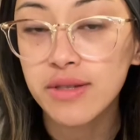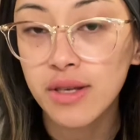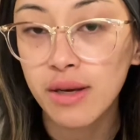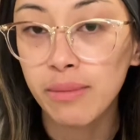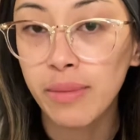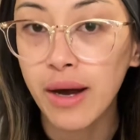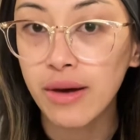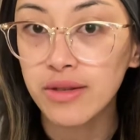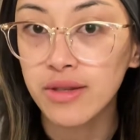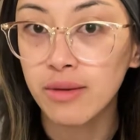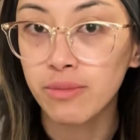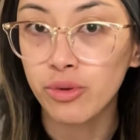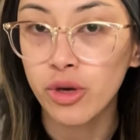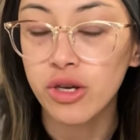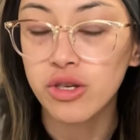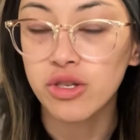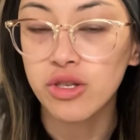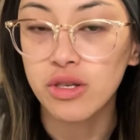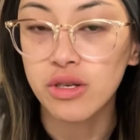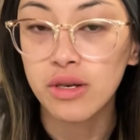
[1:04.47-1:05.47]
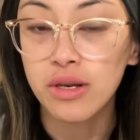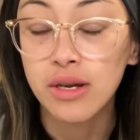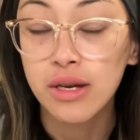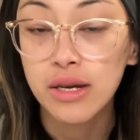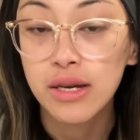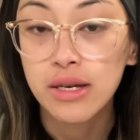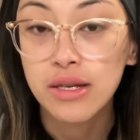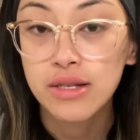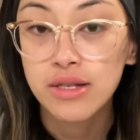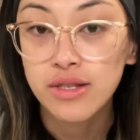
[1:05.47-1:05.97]
about depression,
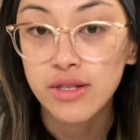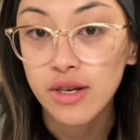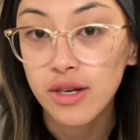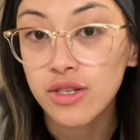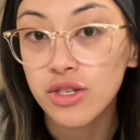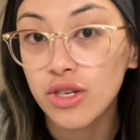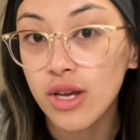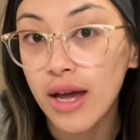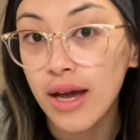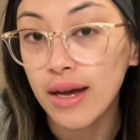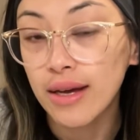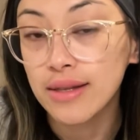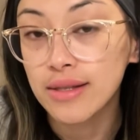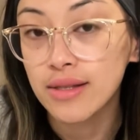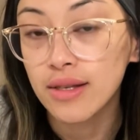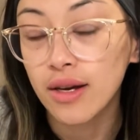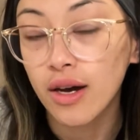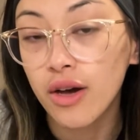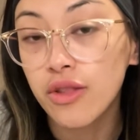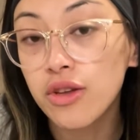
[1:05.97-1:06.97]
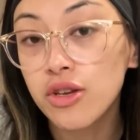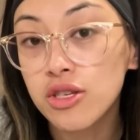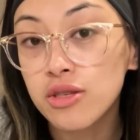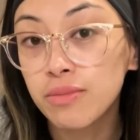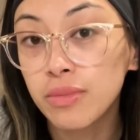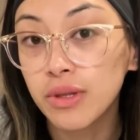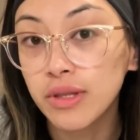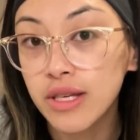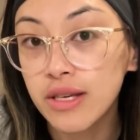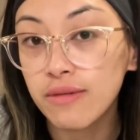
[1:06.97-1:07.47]
such as others
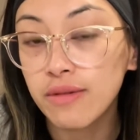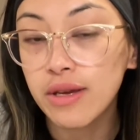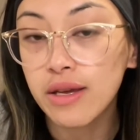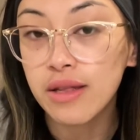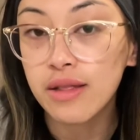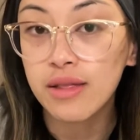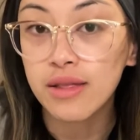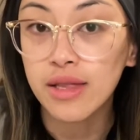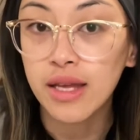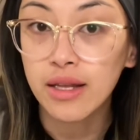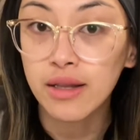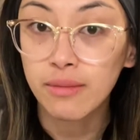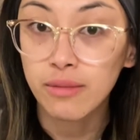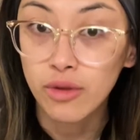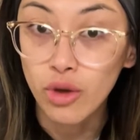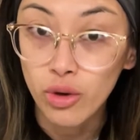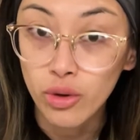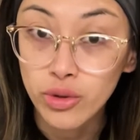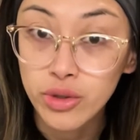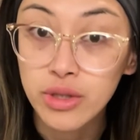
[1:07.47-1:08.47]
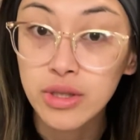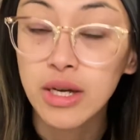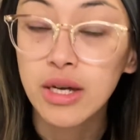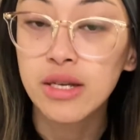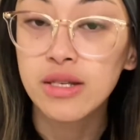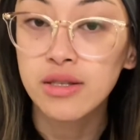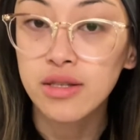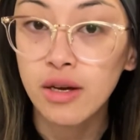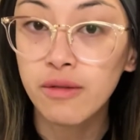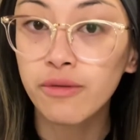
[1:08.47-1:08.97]
believing that those
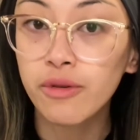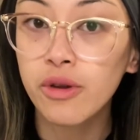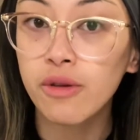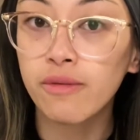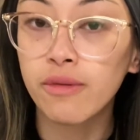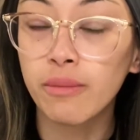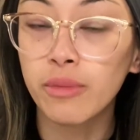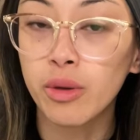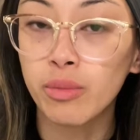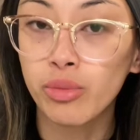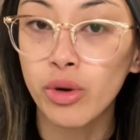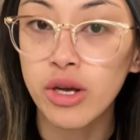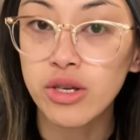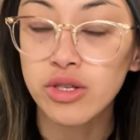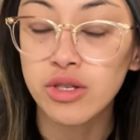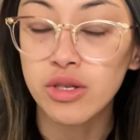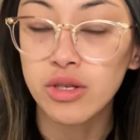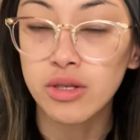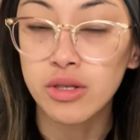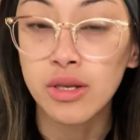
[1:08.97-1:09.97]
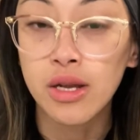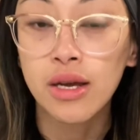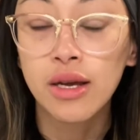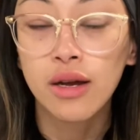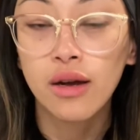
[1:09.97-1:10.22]
suffering from depression